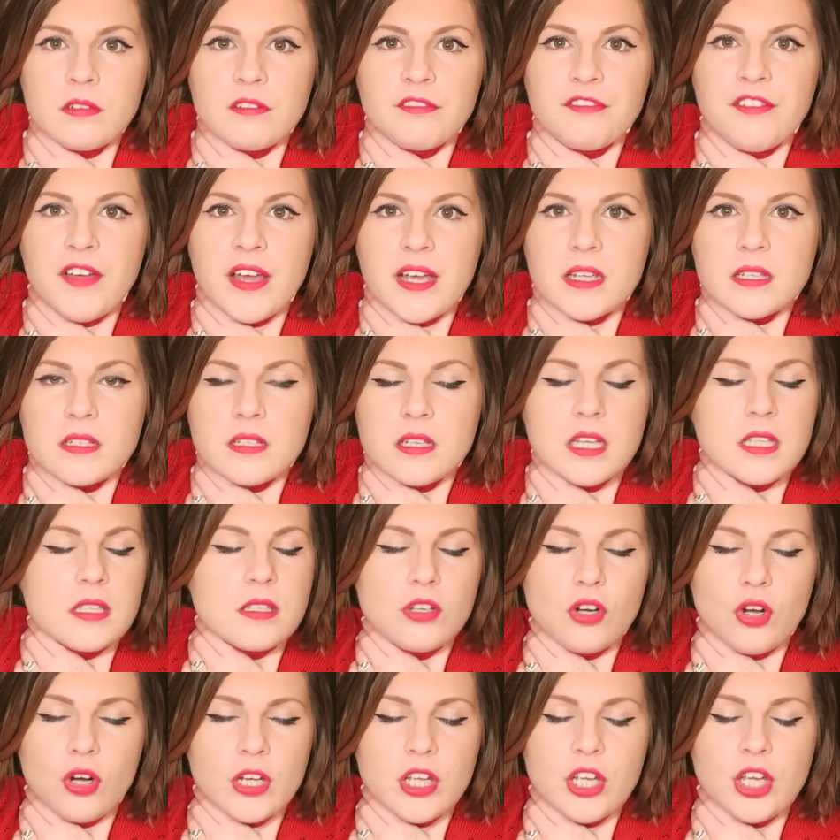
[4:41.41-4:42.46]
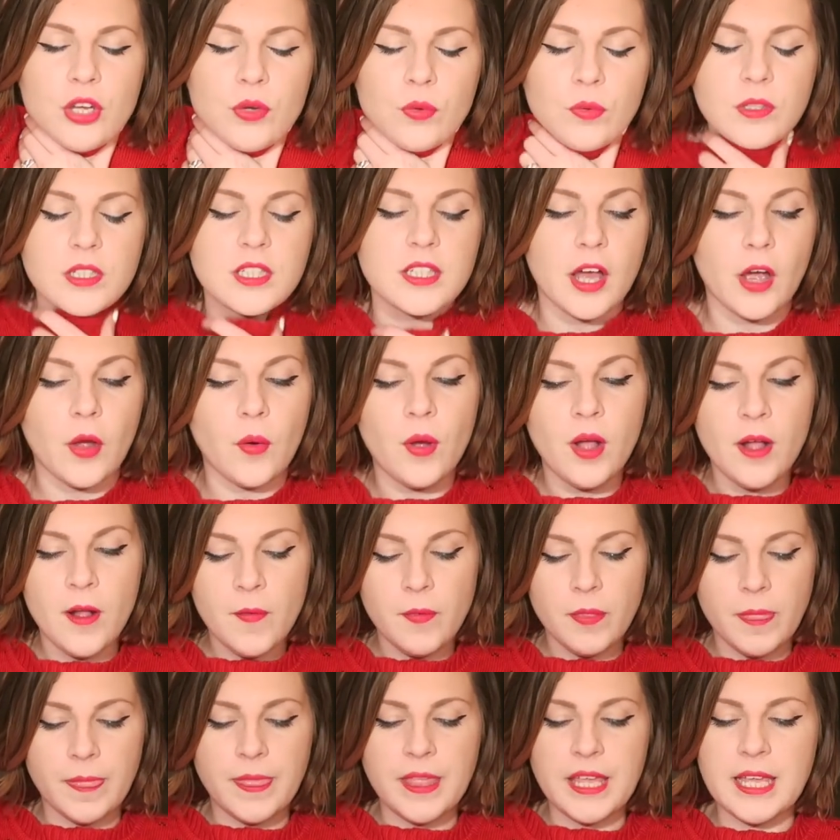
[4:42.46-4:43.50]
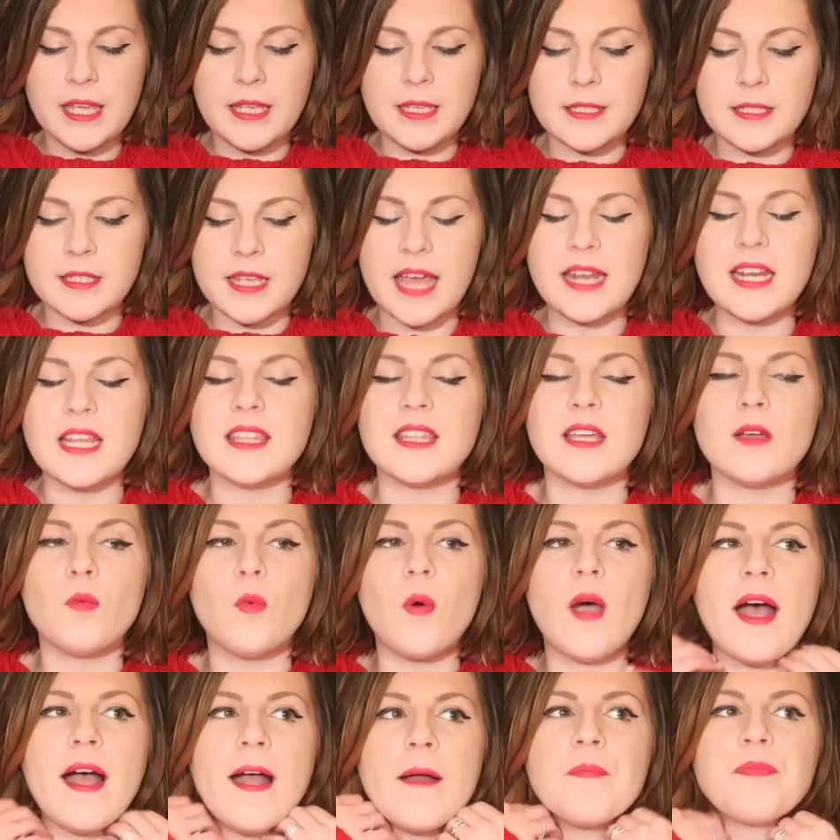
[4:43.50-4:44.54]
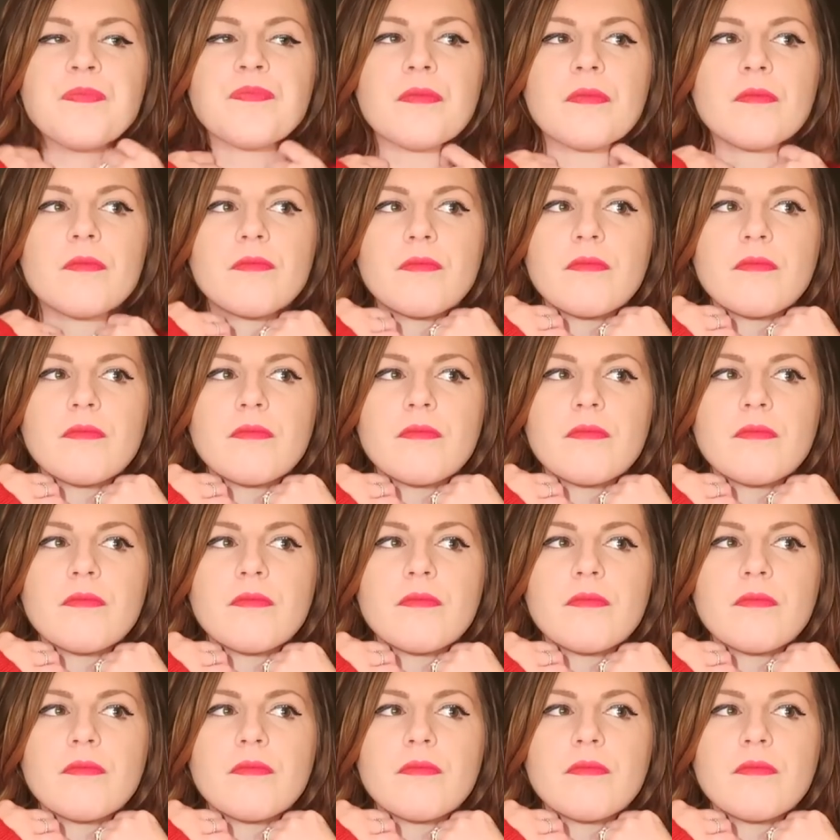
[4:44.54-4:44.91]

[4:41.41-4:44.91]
face. It's not cute. So these, anything where